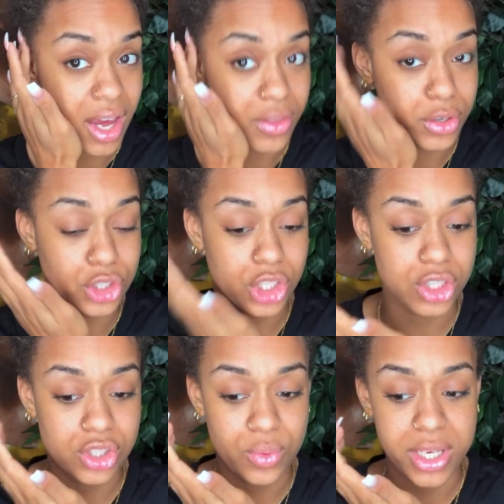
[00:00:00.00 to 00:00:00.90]
other
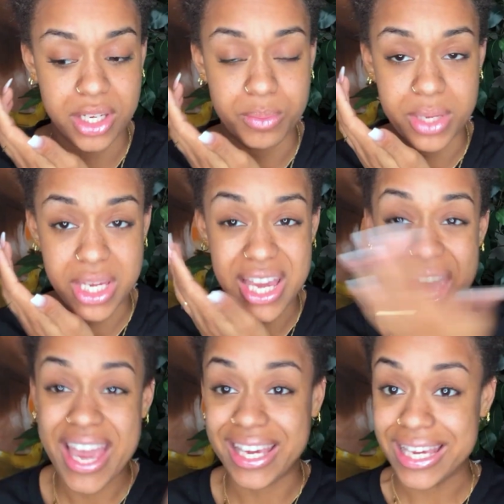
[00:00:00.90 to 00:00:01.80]
just so it can be
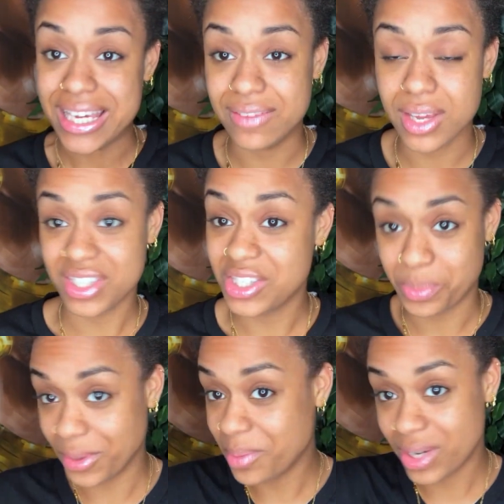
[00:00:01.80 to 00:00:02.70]
even. This is
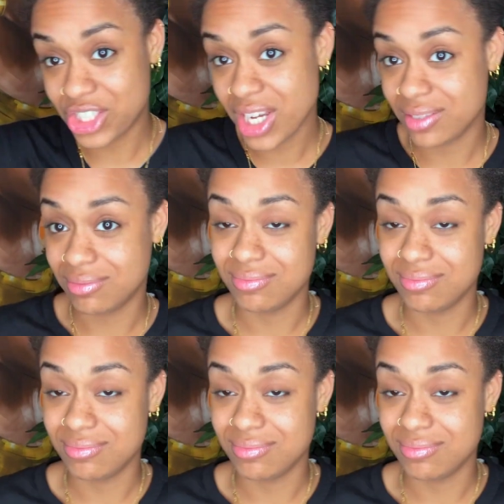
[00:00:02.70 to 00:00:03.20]
pretty much it.